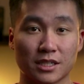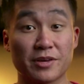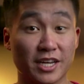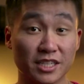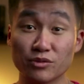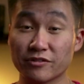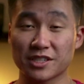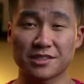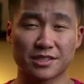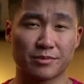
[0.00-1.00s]
But because we've
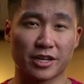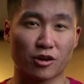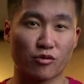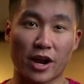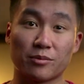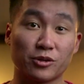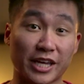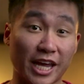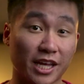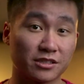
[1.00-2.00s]
seen some incredible
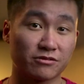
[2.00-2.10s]
gains